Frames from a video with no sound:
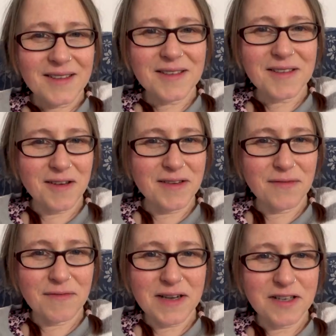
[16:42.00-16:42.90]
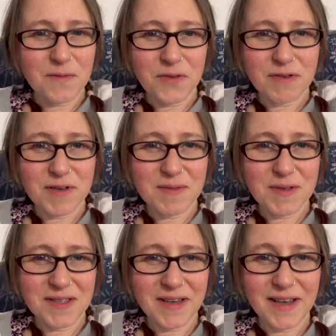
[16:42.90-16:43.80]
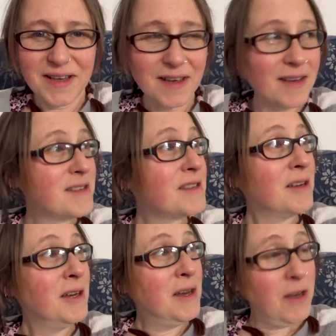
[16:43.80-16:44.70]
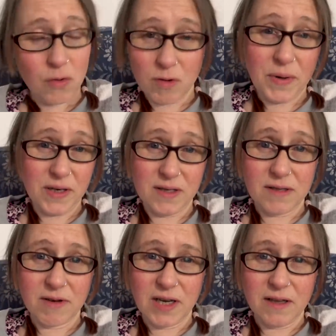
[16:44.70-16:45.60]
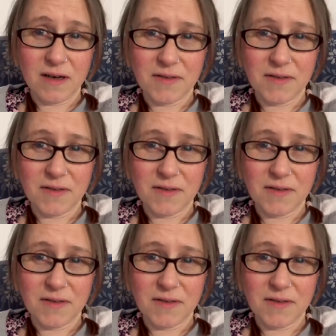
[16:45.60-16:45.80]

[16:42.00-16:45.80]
This is kind of random for Christmas Day at 3:15 in the